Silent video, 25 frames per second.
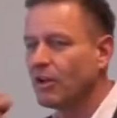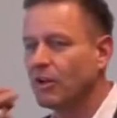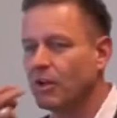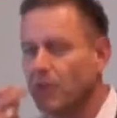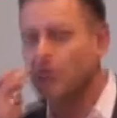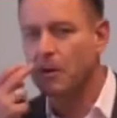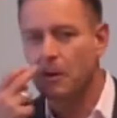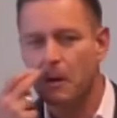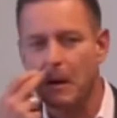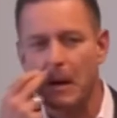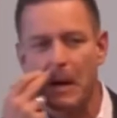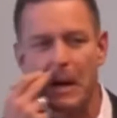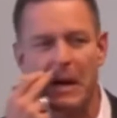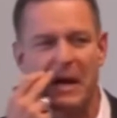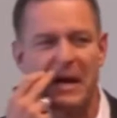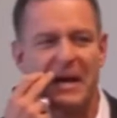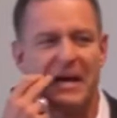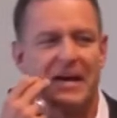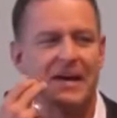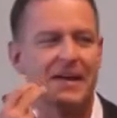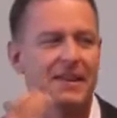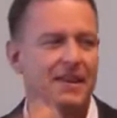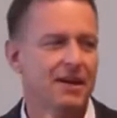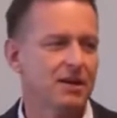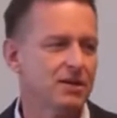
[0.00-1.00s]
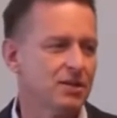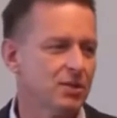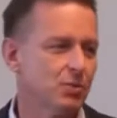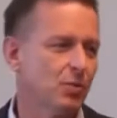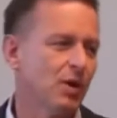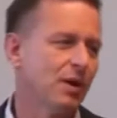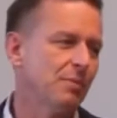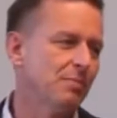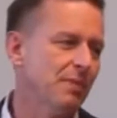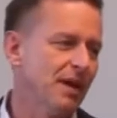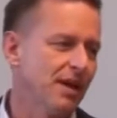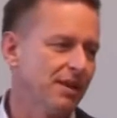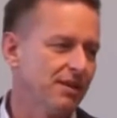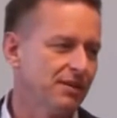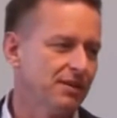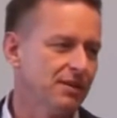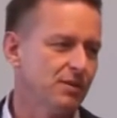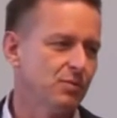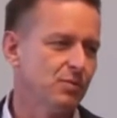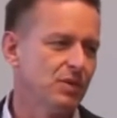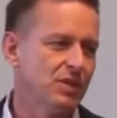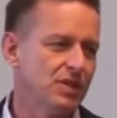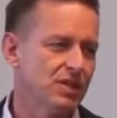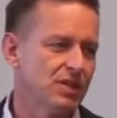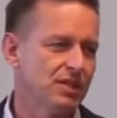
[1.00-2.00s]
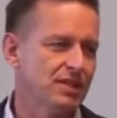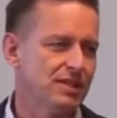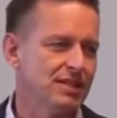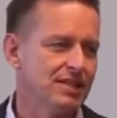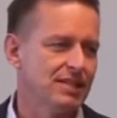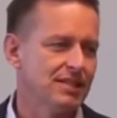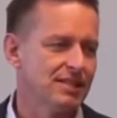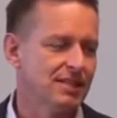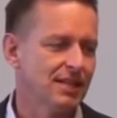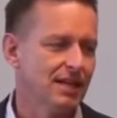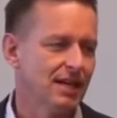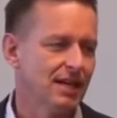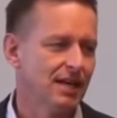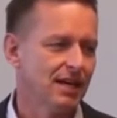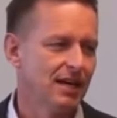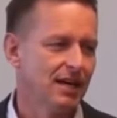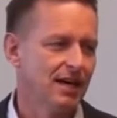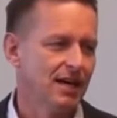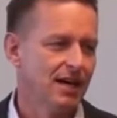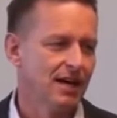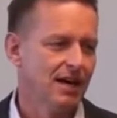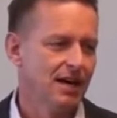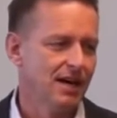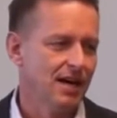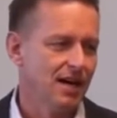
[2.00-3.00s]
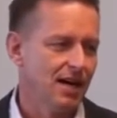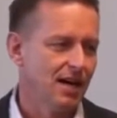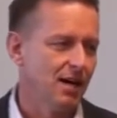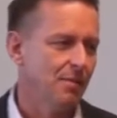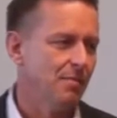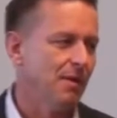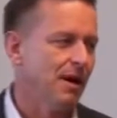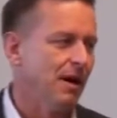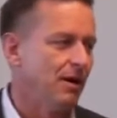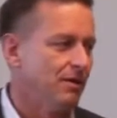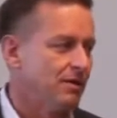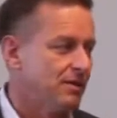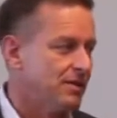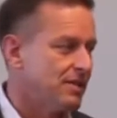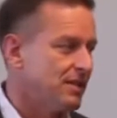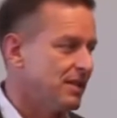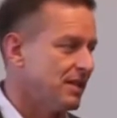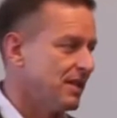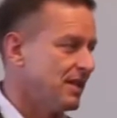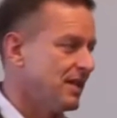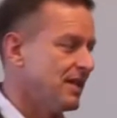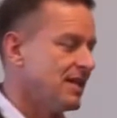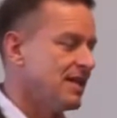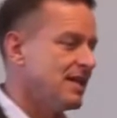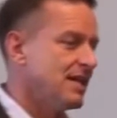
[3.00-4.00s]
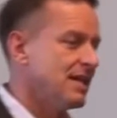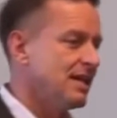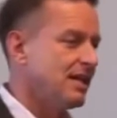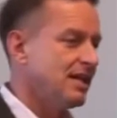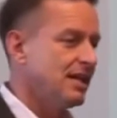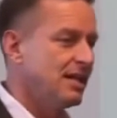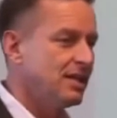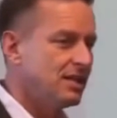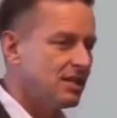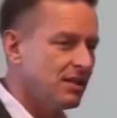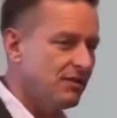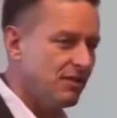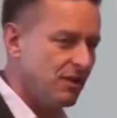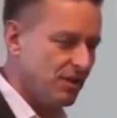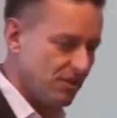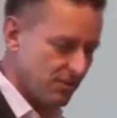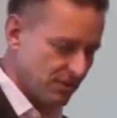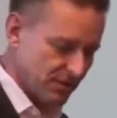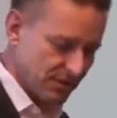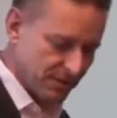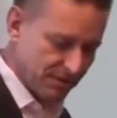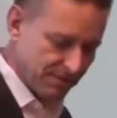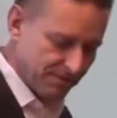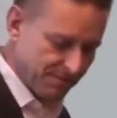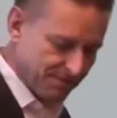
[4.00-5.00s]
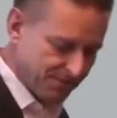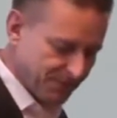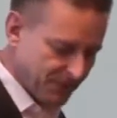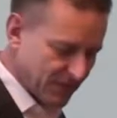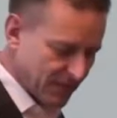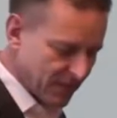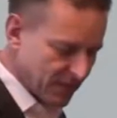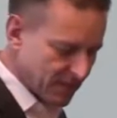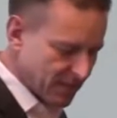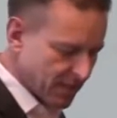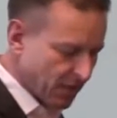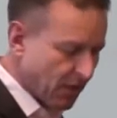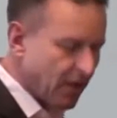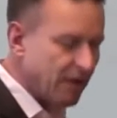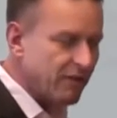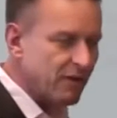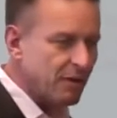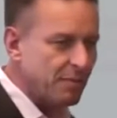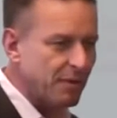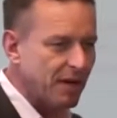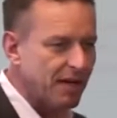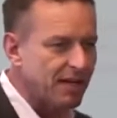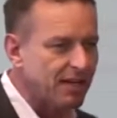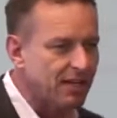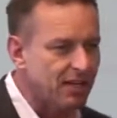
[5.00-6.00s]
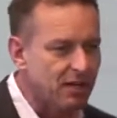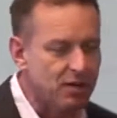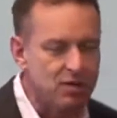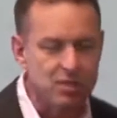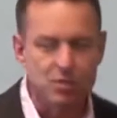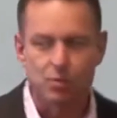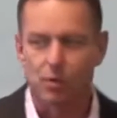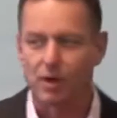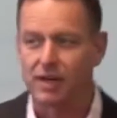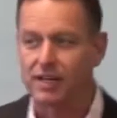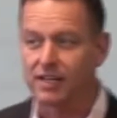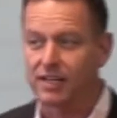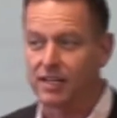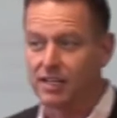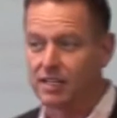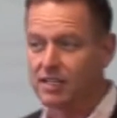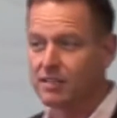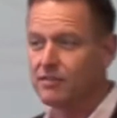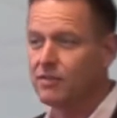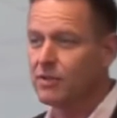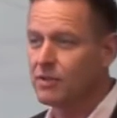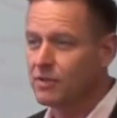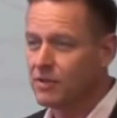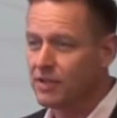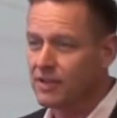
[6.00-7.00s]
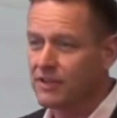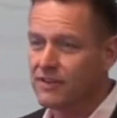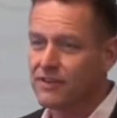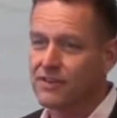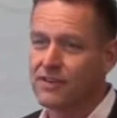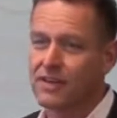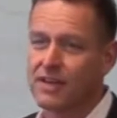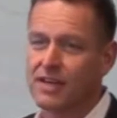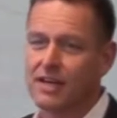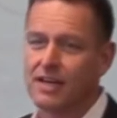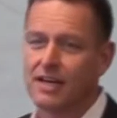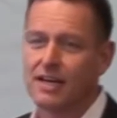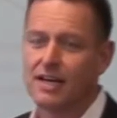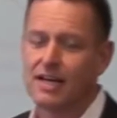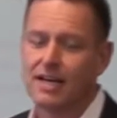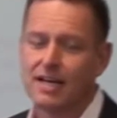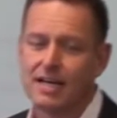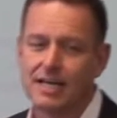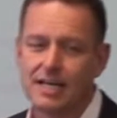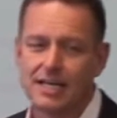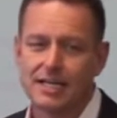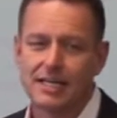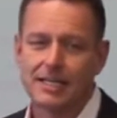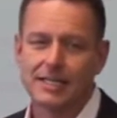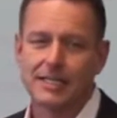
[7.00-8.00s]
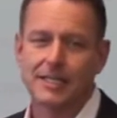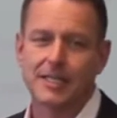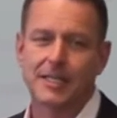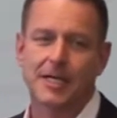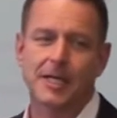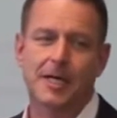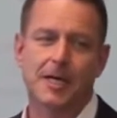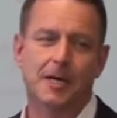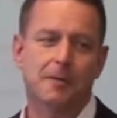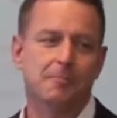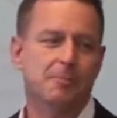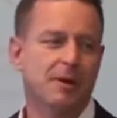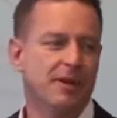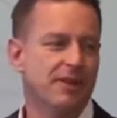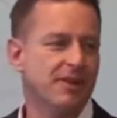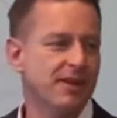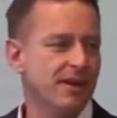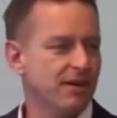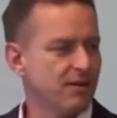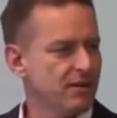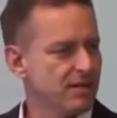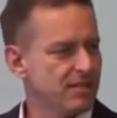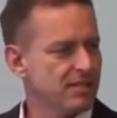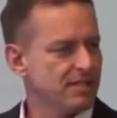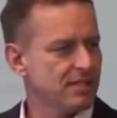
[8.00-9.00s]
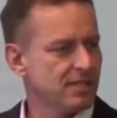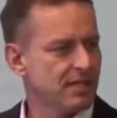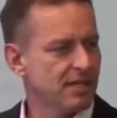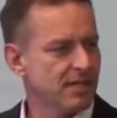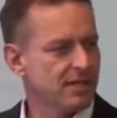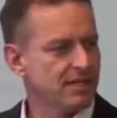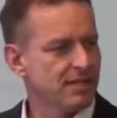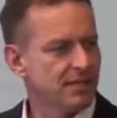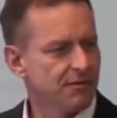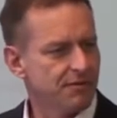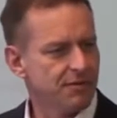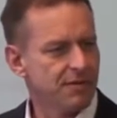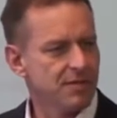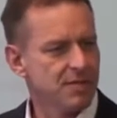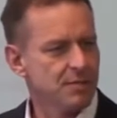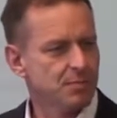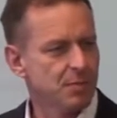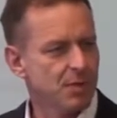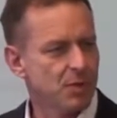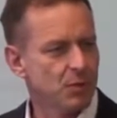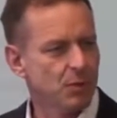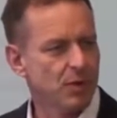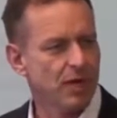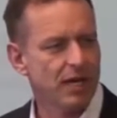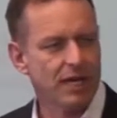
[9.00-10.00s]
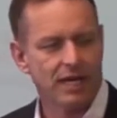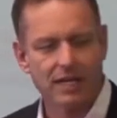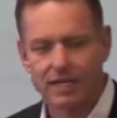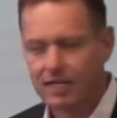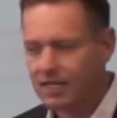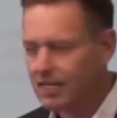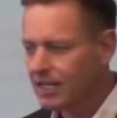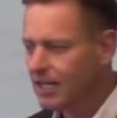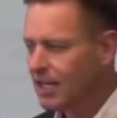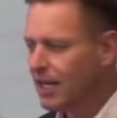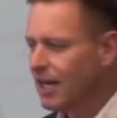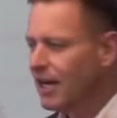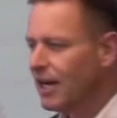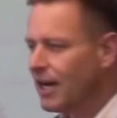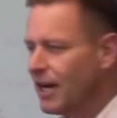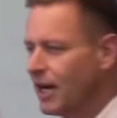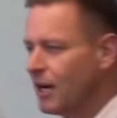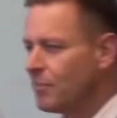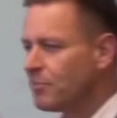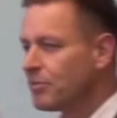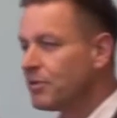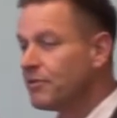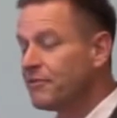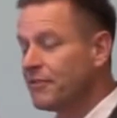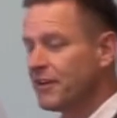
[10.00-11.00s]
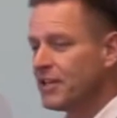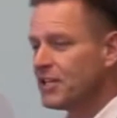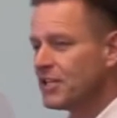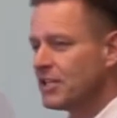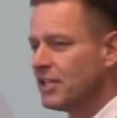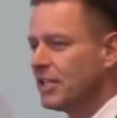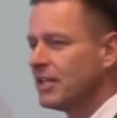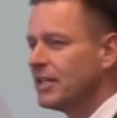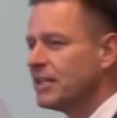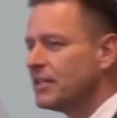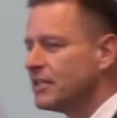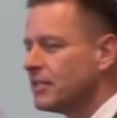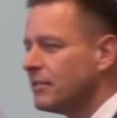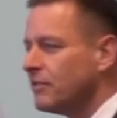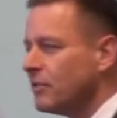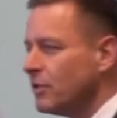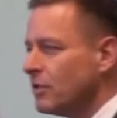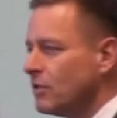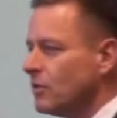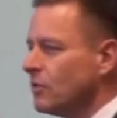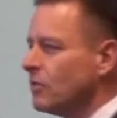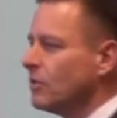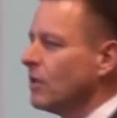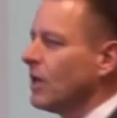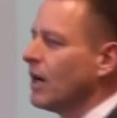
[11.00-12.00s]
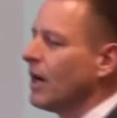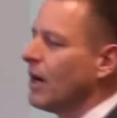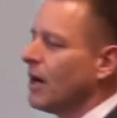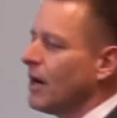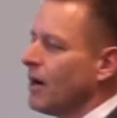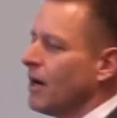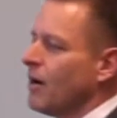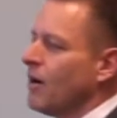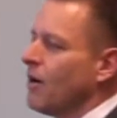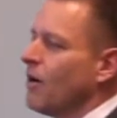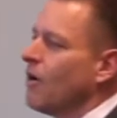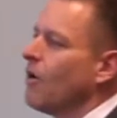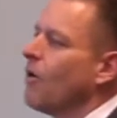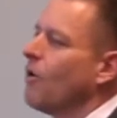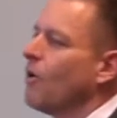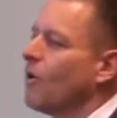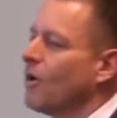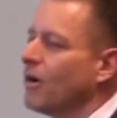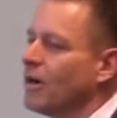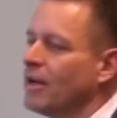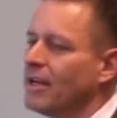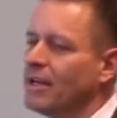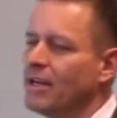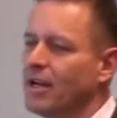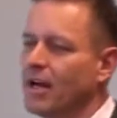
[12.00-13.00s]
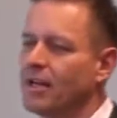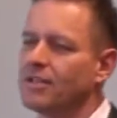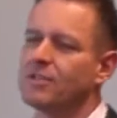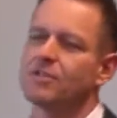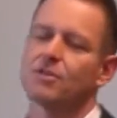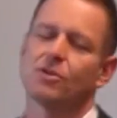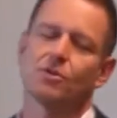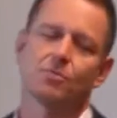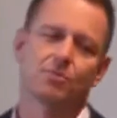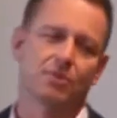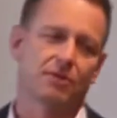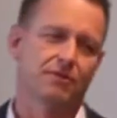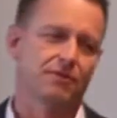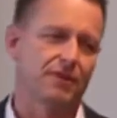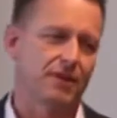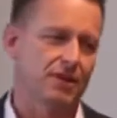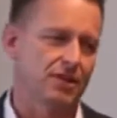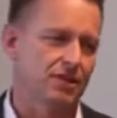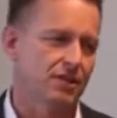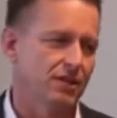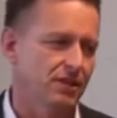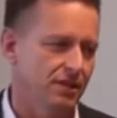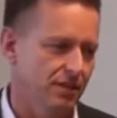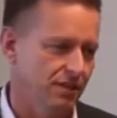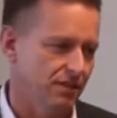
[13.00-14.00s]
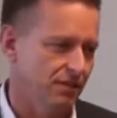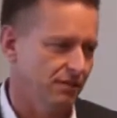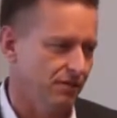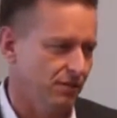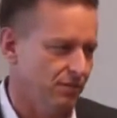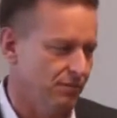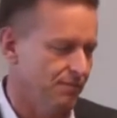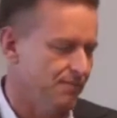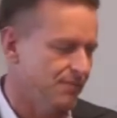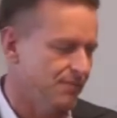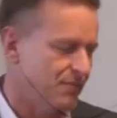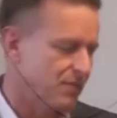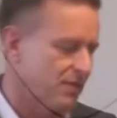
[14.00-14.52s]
all know, there is one method which is about interviews. So everybody knows what an interview is, but there is a difference between a professional interview or a non-so-professional interview.